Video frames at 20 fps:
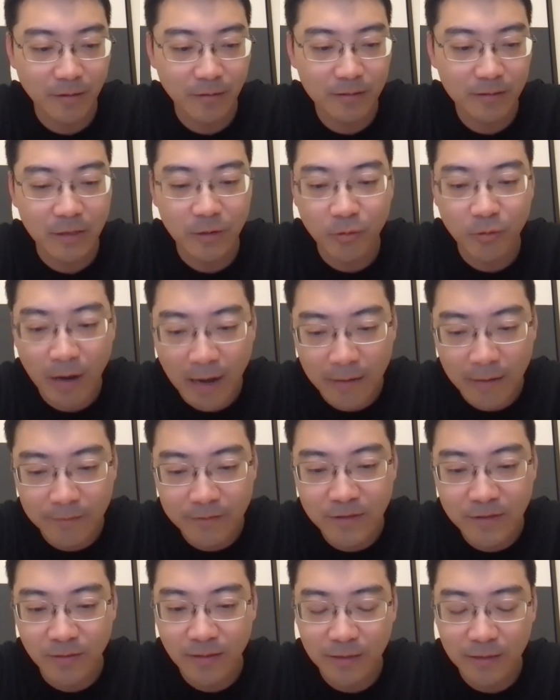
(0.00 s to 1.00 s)
derive
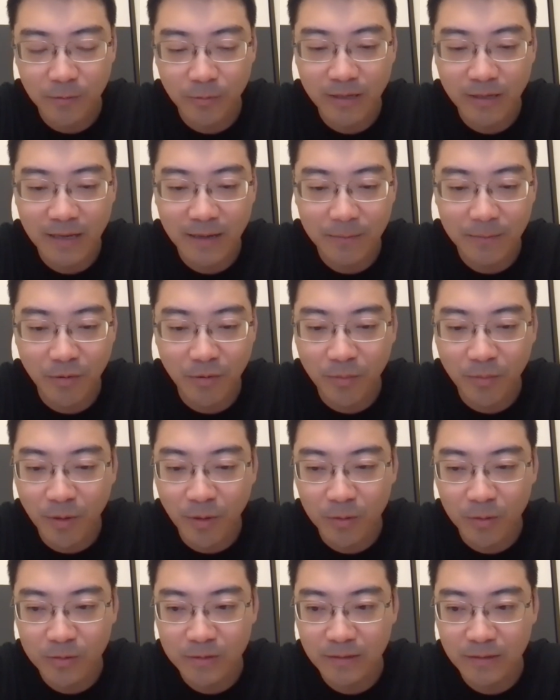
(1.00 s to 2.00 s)
so that we can
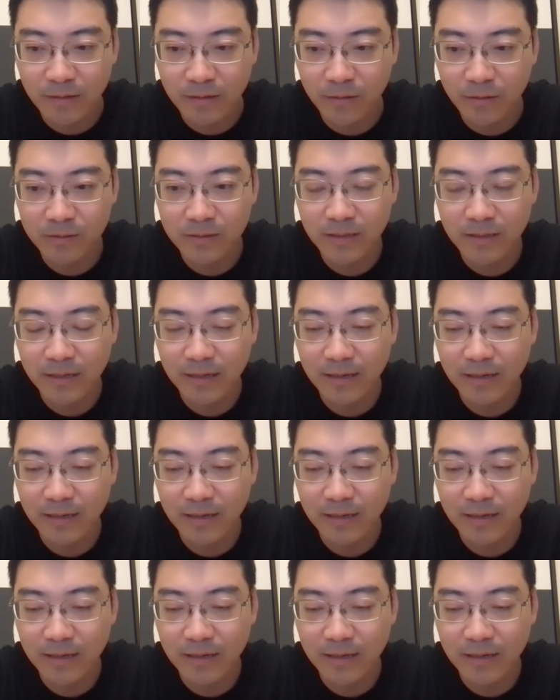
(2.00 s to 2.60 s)
propose those